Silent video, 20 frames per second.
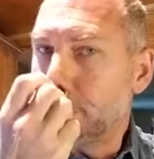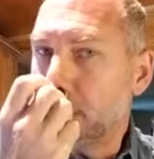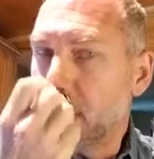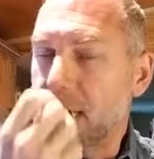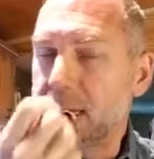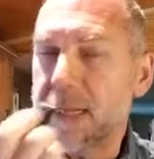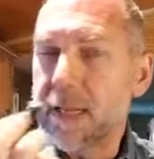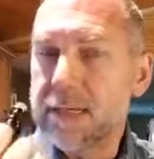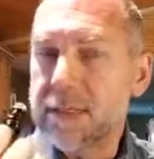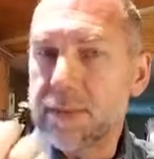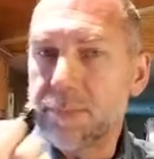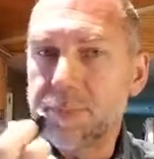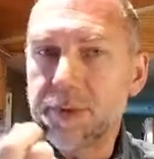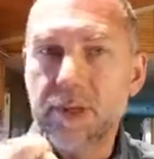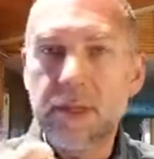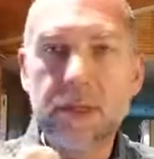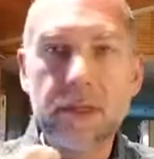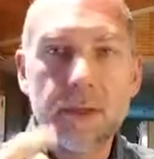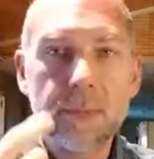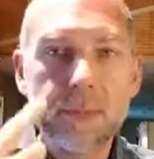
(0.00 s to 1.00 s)
I like to put a
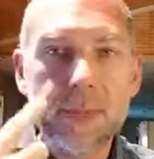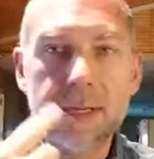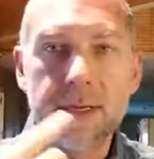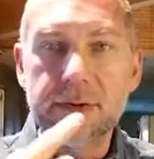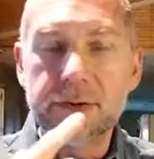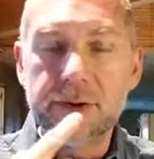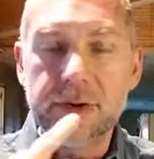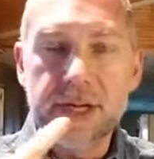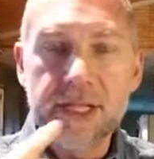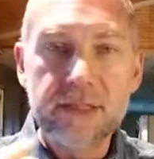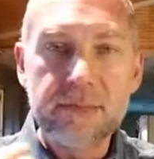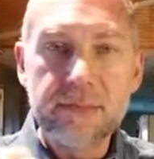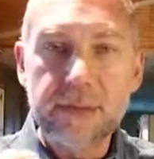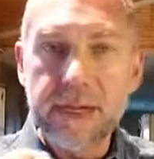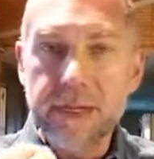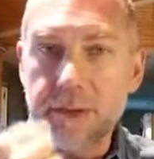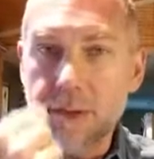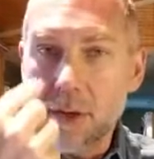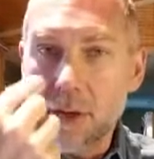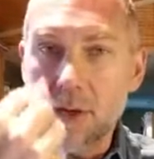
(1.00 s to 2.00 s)
little bit underneath
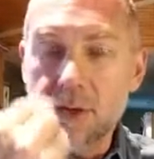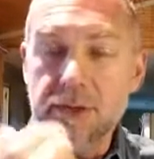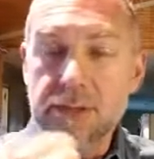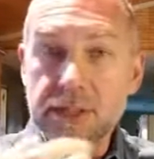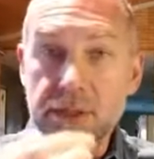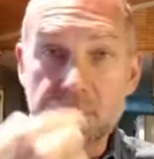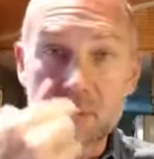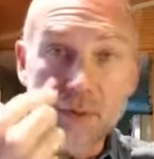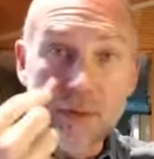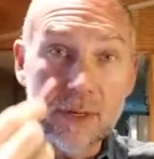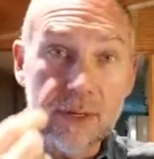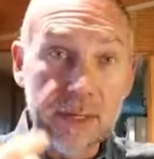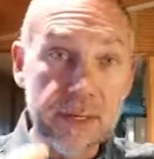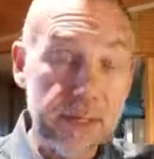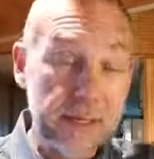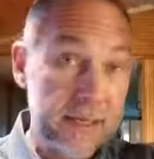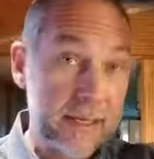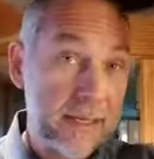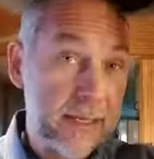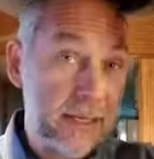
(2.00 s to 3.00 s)
my nose. It
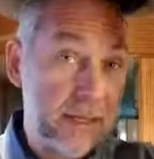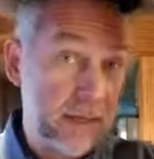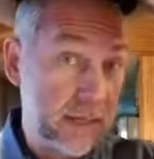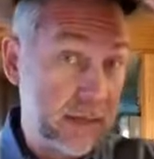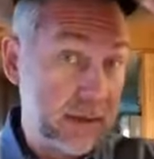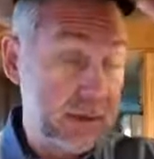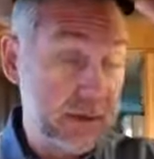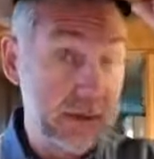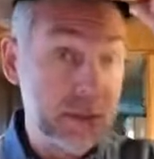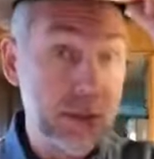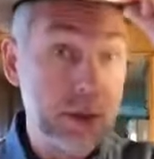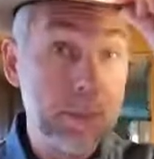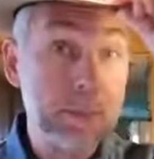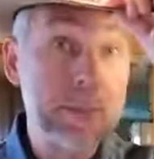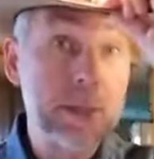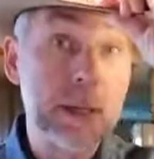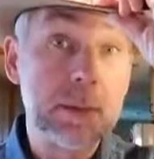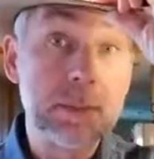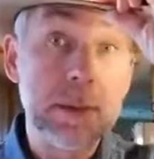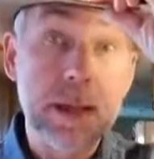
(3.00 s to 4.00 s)
really gives you a
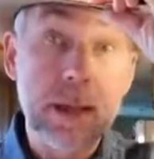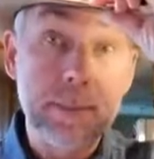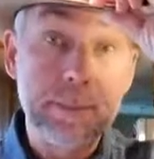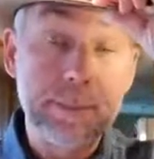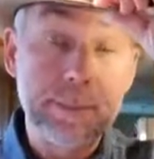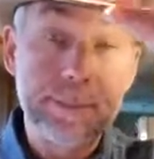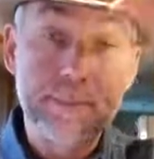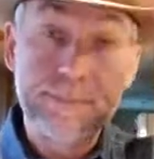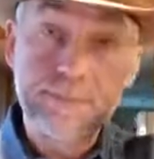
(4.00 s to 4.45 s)
pick-me-up.